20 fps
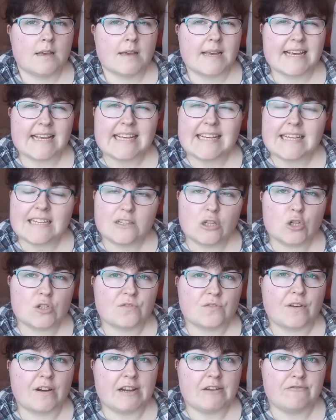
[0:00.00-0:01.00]
it looks
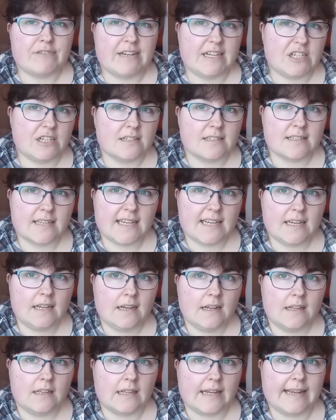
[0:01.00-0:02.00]
very Regency.
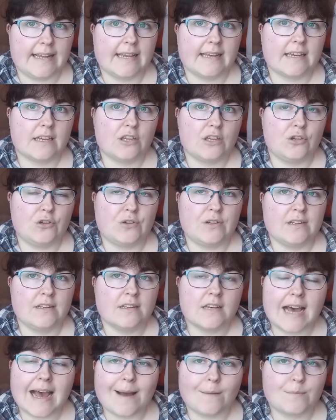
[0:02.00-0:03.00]
Like, you could
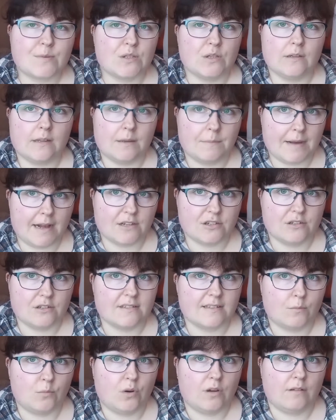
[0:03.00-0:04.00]
absolutely imagine
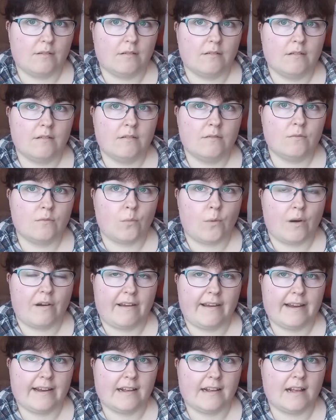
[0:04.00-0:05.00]
someone
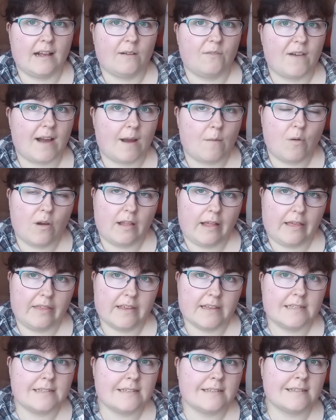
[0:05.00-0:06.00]
wearing a fabric like
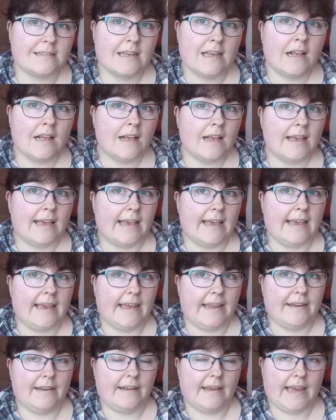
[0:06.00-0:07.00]
this
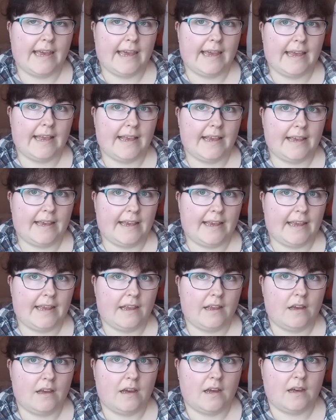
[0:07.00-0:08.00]
in a
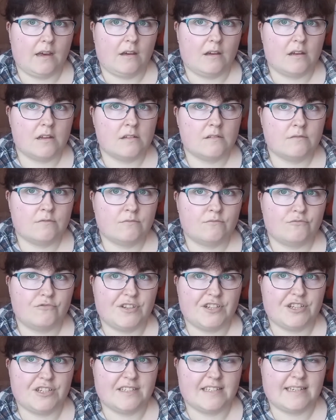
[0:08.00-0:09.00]

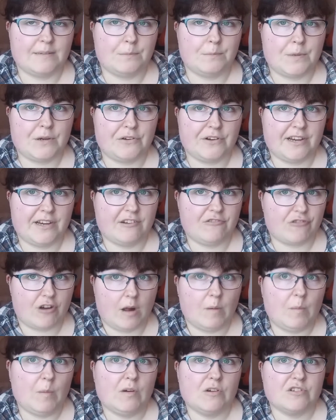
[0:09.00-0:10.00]
Regency period
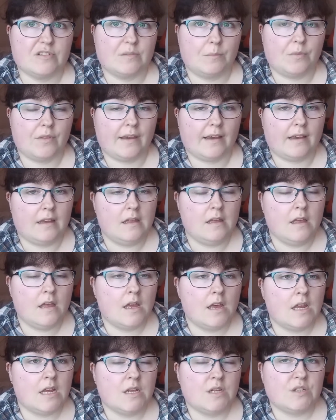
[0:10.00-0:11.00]
drama or something.
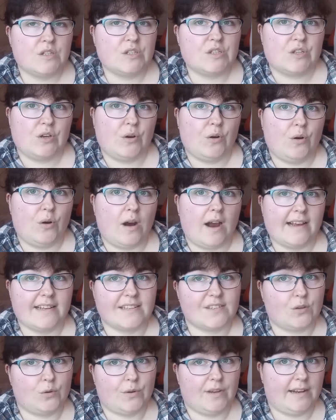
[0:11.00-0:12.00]
So I
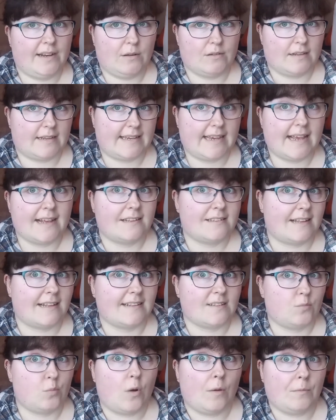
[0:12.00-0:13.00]
saw it and I was like, yes,
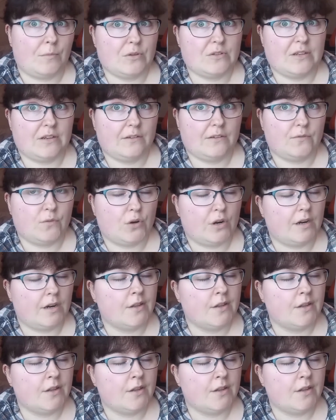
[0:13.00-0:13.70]
that's what I'm using it for.